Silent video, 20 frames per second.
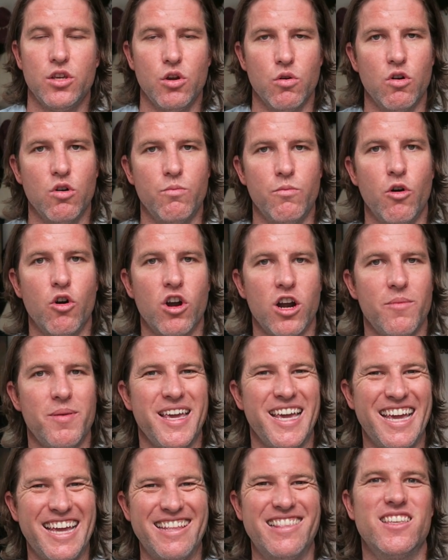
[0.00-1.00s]
you will already
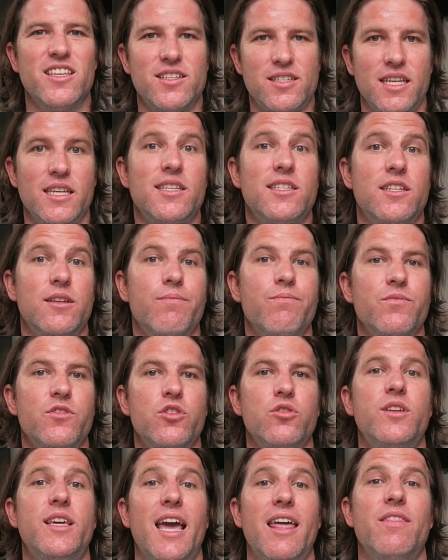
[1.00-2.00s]
be in the
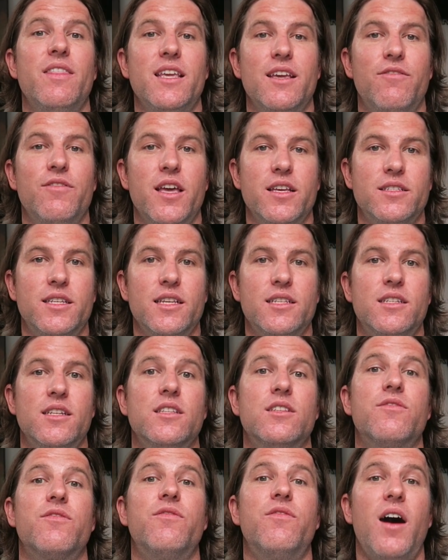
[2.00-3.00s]
system to get the
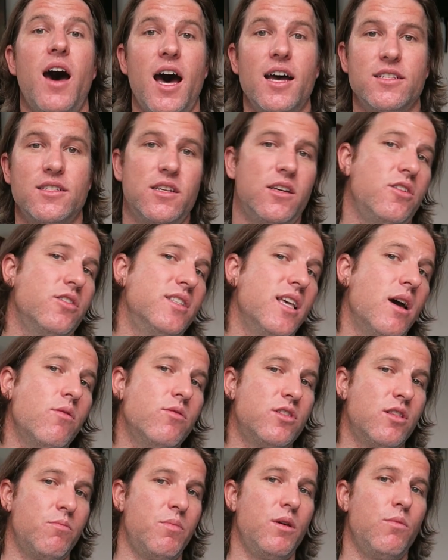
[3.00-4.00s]
assistance faster. Because
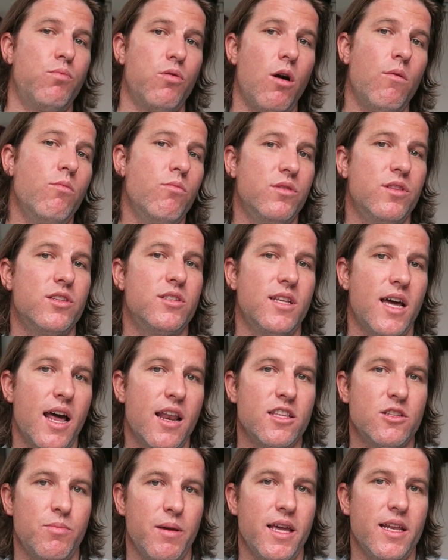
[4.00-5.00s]
that was the big problem with the
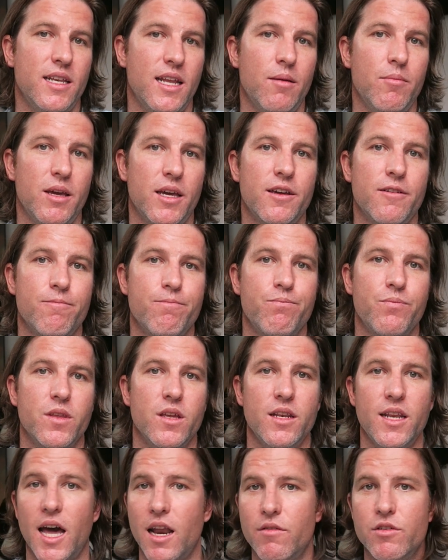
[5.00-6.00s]
start of this pandemic.
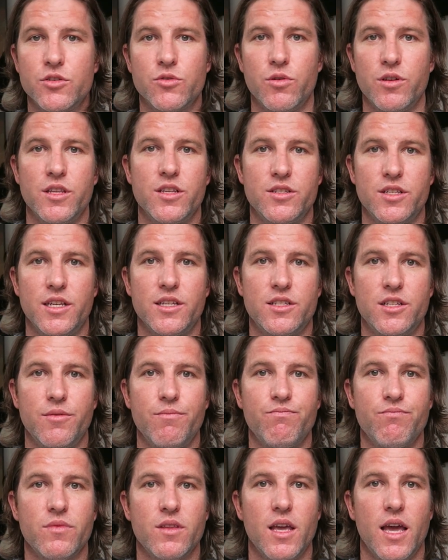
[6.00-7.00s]
None of us were in the
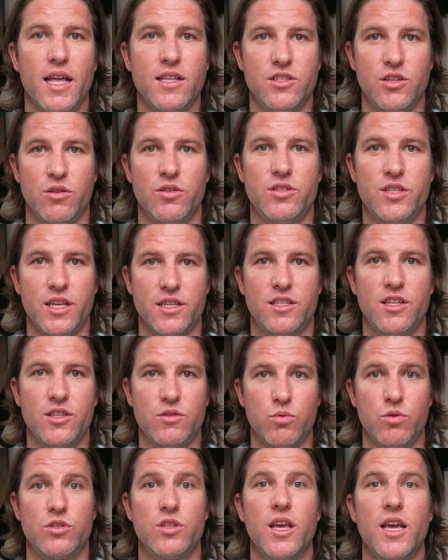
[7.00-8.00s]
system, and so
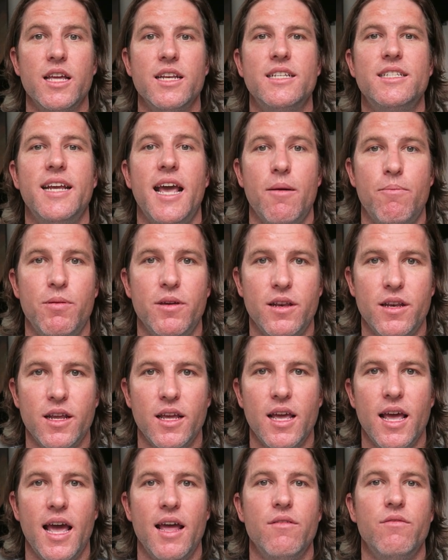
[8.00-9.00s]
assistance was
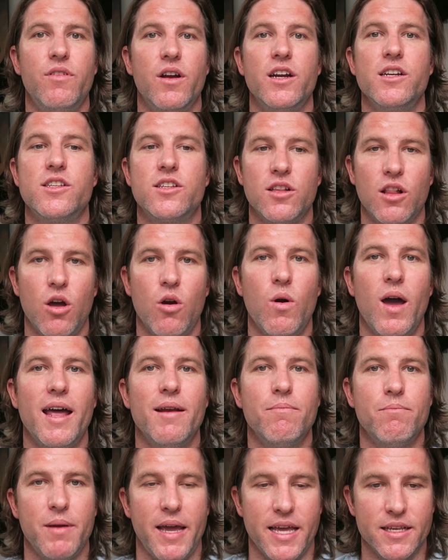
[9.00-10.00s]
tepid and very slow
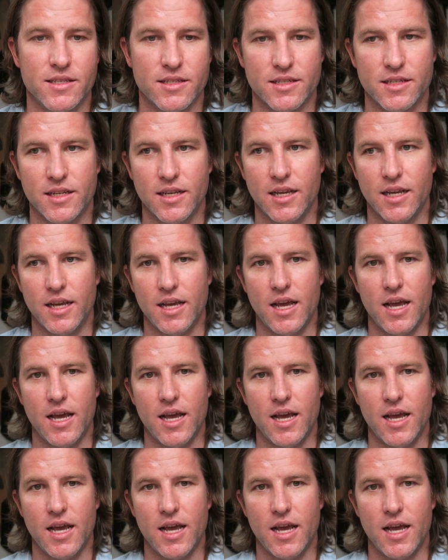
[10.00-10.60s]
at best.